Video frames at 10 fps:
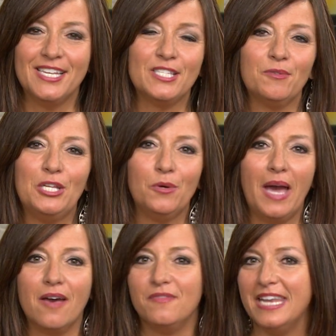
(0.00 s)
So do you
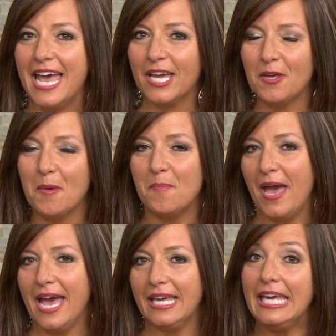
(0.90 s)
have neck,
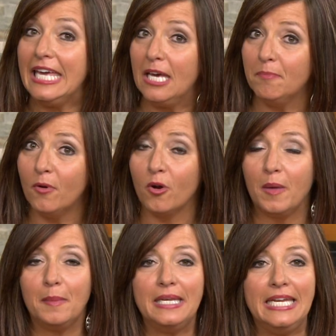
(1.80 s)
back, hip, or
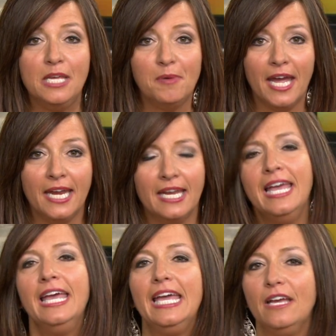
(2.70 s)
maybe knee pain?
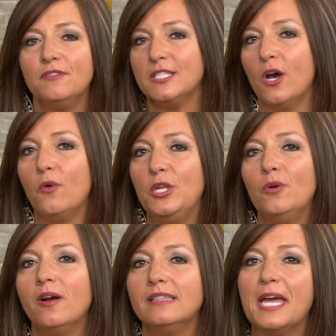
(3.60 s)
If so,
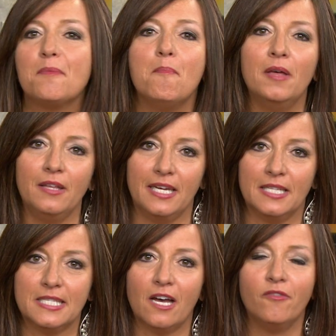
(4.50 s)
you are like
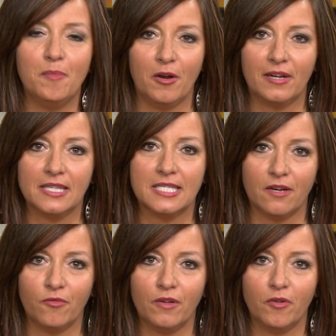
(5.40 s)
millions of Americans
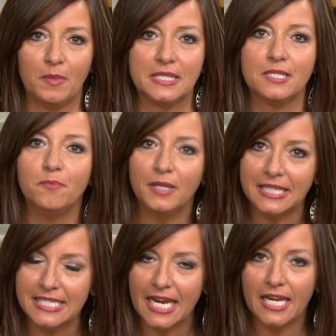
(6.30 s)
suffering from this
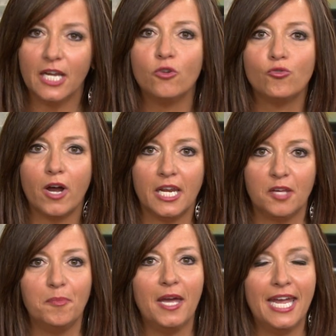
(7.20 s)
debilitating
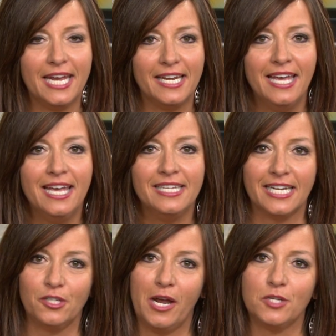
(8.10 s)
chronic pain.
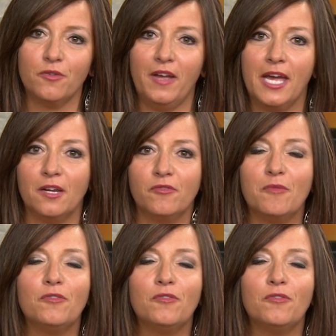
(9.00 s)
Dr. Ashraf Hanna from